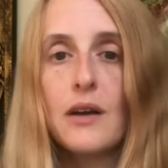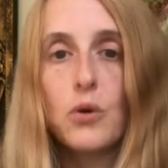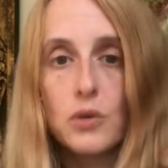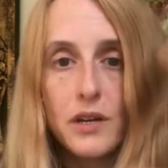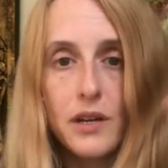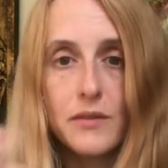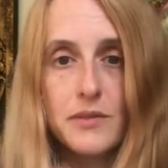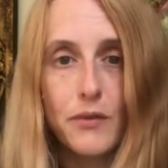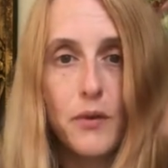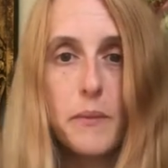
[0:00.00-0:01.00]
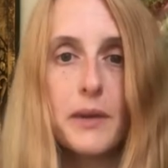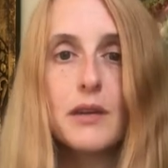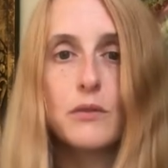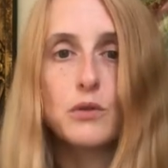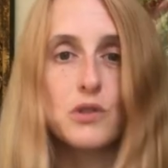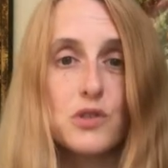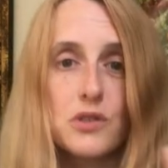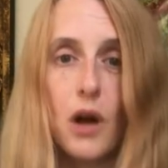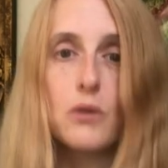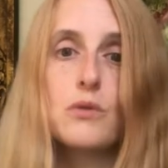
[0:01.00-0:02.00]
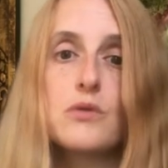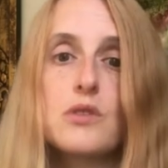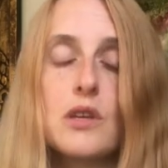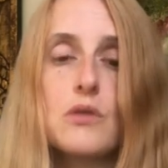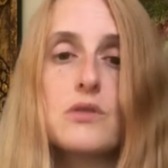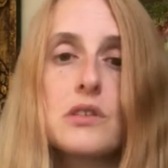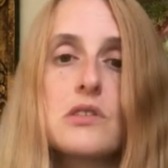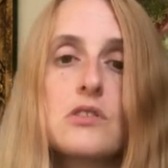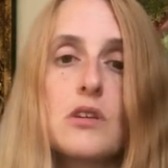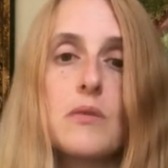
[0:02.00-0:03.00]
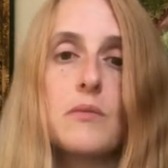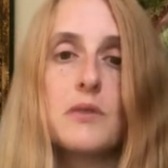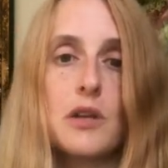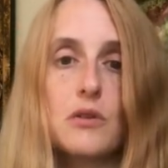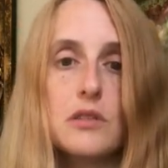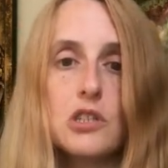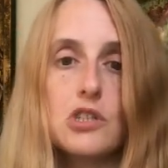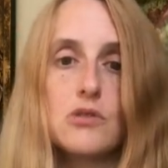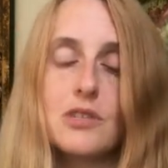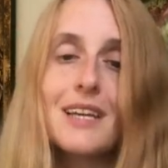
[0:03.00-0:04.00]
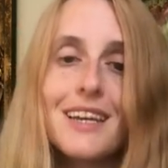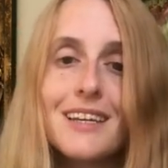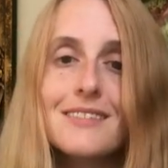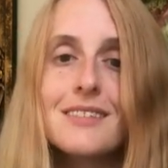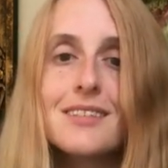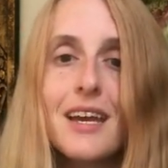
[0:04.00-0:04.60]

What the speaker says: all the different minerals and salts in your system that your tissues need to